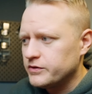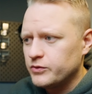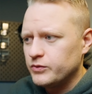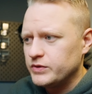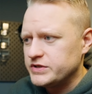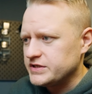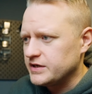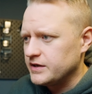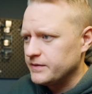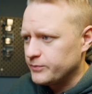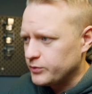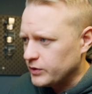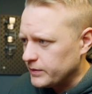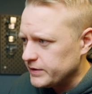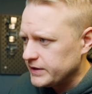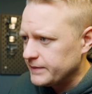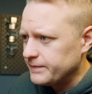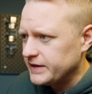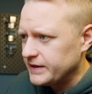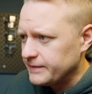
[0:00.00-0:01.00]
which I
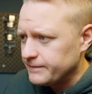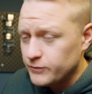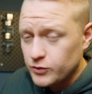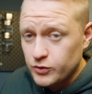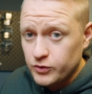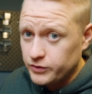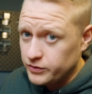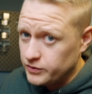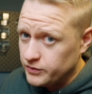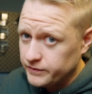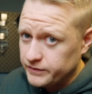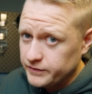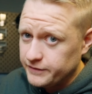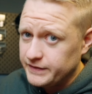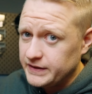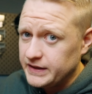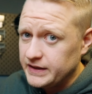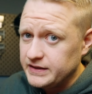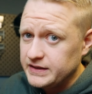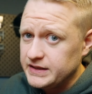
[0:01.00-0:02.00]
probably blame more on the
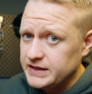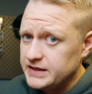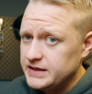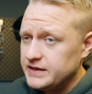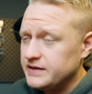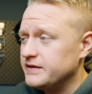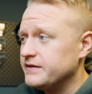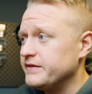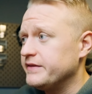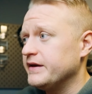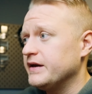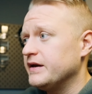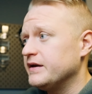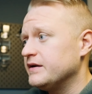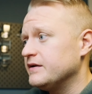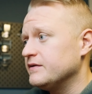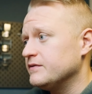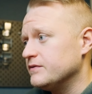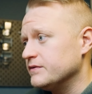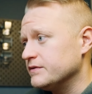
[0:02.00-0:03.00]
VND
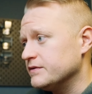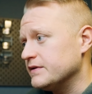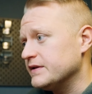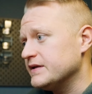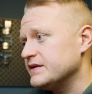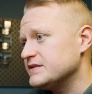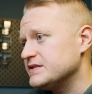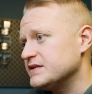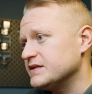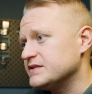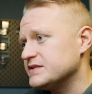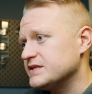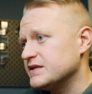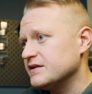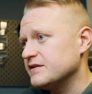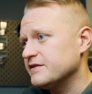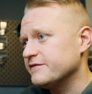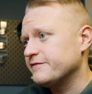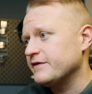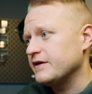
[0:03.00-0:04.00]
than on the lens
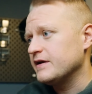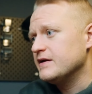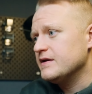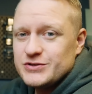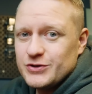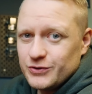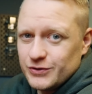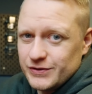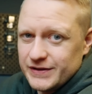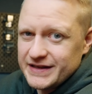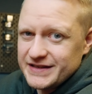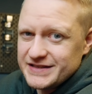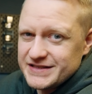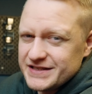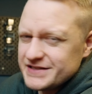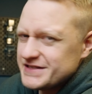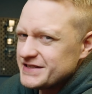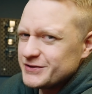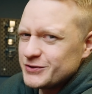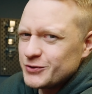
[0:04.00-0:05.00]
itself. So the lens
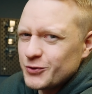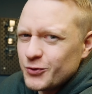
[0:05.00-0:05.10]
isn't